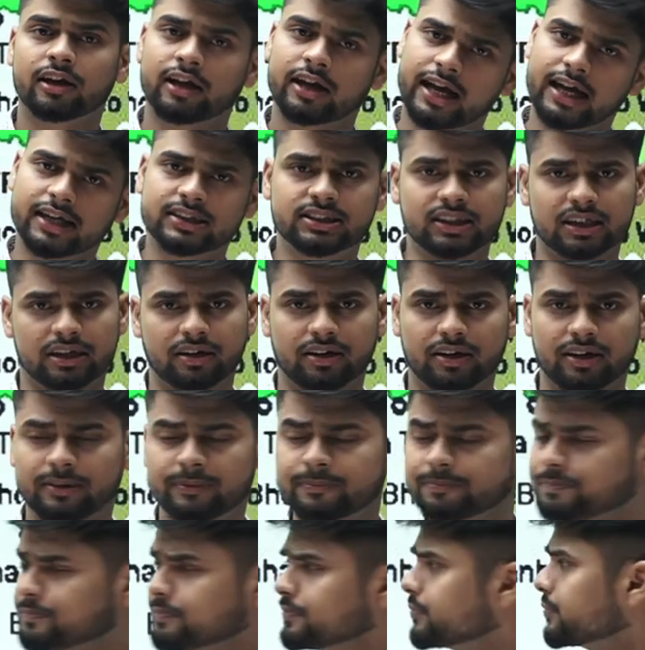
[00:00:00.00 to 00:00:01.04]
etc.
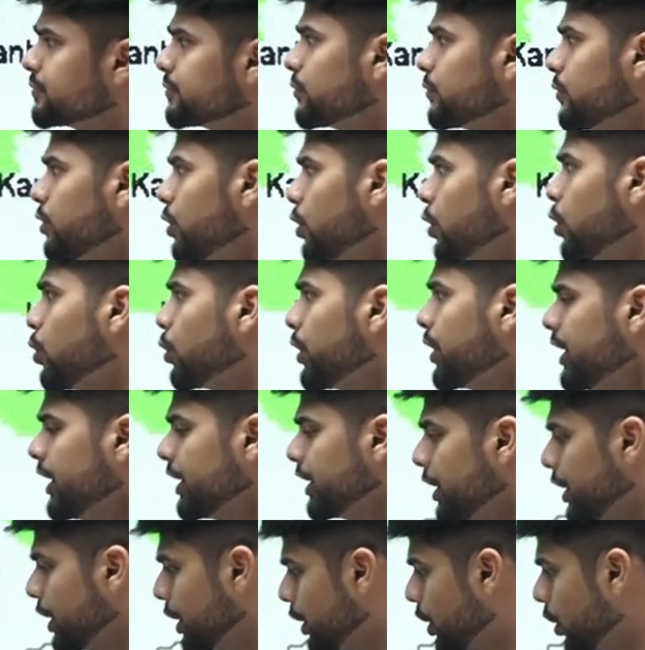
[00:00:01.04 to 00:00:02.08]
Okay.
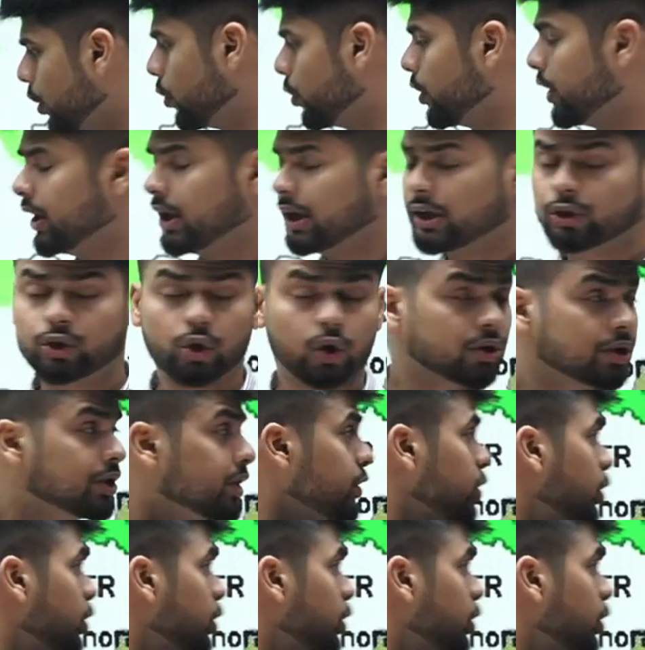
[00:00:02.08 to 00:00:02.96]
Now, talking